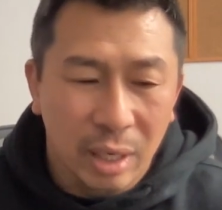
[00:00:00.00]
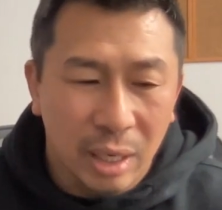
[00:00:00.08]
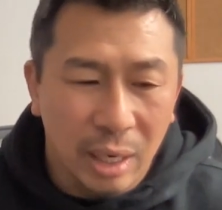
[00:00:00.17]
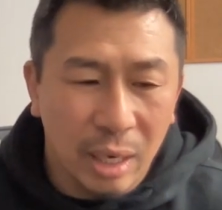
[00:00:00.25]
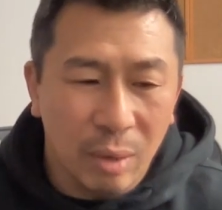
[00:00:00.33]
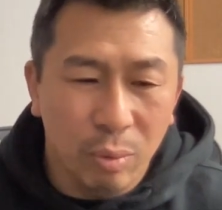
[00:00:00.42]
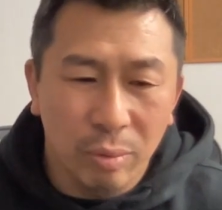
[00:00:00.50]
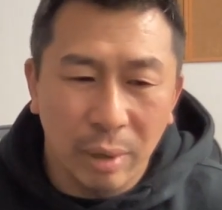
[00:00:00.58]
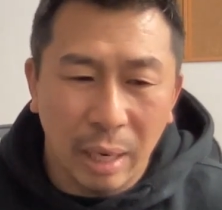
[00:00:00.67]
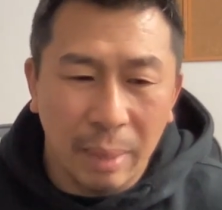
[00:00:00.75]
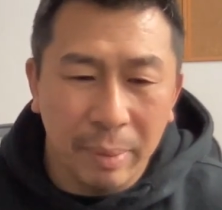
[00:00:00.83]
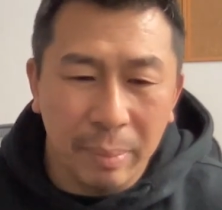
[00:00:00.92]
I
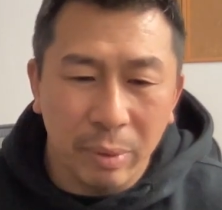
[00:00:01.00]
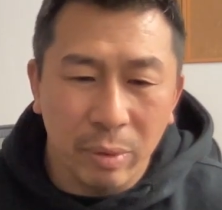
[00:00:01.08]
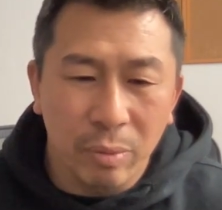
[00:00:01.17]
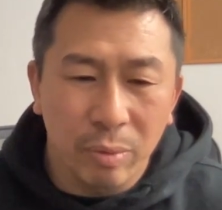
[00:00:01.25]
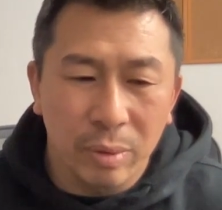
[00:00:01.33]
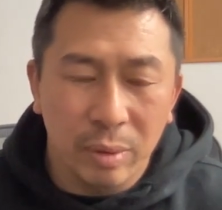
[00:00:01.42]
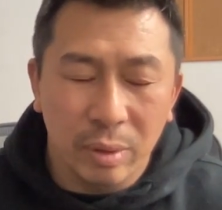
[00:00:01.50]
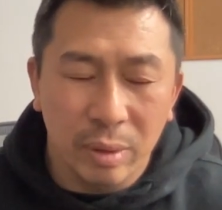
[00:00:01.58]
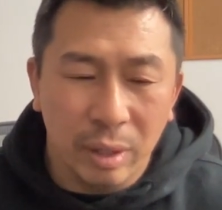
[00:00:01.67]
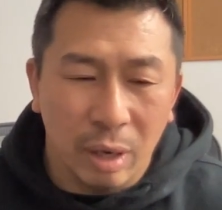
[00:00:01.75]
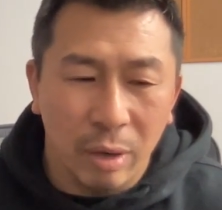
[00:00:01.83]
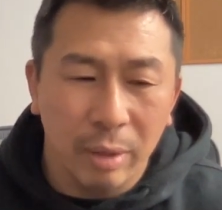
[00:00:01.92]
remember
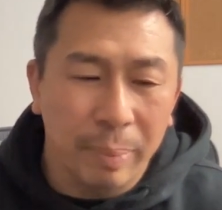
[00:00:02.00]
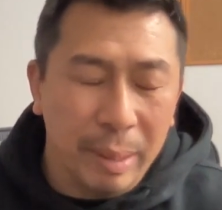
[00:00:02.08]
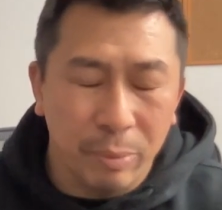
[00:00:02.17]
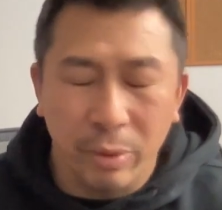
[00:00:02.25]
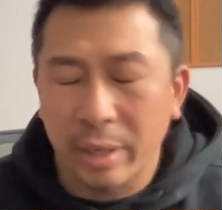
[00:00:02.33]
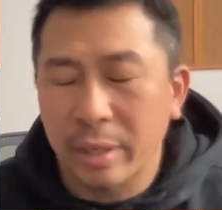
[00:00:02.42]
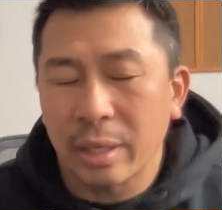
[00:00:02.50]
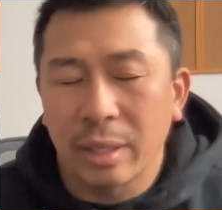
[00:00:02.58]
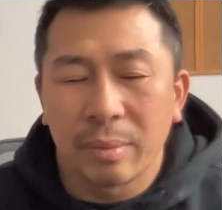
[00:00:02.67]
on the paperwork,